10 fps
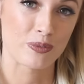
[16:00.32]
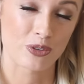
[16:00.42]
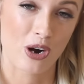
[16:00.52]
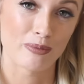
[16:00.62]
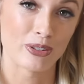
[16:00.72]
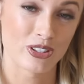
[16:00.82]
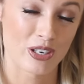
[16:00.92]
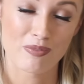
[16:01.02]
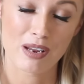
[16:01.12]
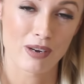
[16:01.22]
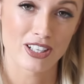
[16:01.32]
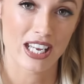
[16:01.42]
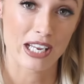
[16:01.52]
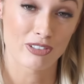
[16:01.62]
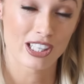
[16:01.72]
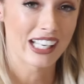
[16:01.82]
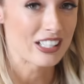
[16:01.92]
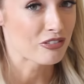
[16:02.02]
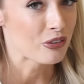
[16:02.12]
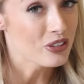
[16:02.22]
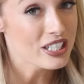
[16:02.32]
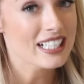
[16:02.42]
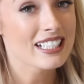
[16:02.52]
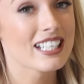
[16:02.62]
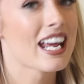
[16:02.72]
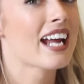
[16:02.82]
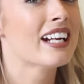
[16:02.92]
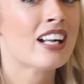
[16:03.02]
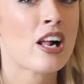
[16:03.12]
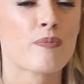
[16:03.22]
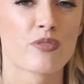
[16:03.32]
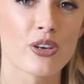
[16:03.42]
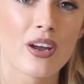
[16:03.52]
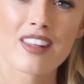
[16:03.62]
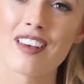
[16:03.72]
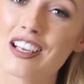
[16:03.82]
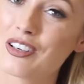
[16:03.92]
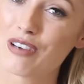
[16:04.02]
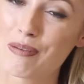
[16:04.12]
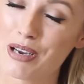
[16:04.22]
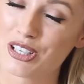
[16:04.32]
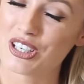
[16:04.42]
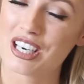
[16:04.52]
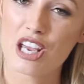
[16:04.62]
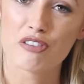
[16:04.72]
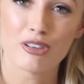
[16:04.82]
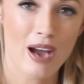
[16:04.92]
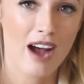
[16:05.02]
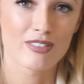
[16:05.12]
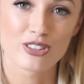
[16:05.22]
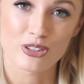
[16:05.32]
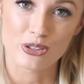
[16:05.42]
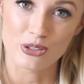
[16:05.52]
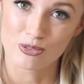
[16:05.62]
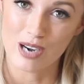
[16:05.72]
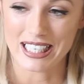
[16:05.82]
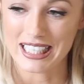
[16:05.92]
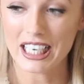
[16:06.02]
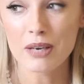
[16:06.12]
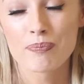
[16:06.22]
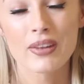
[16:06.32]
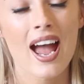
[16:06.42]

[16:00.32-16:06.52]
subscribers, so it'd make my day if we could get to 14 today. So hit that little red button if you haven't already.